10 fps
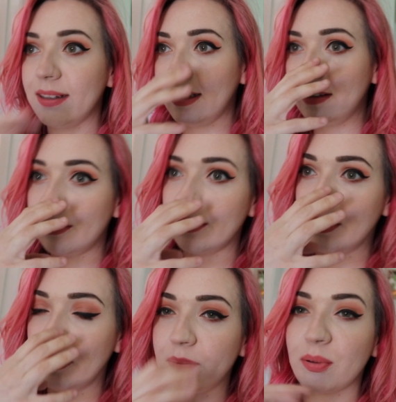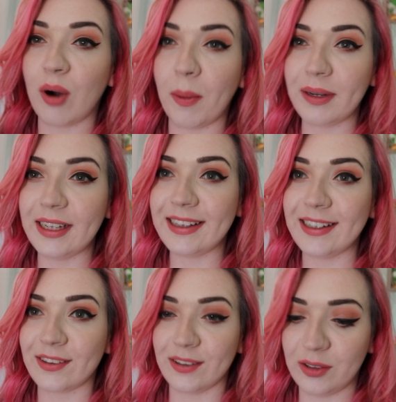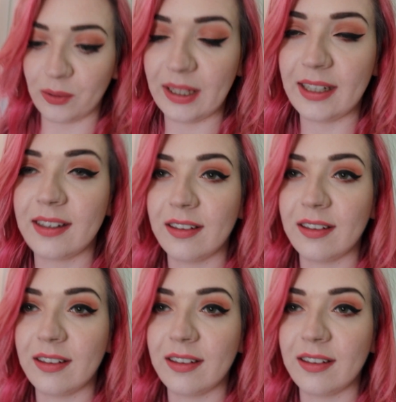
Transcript: need to properly clean out the toilet,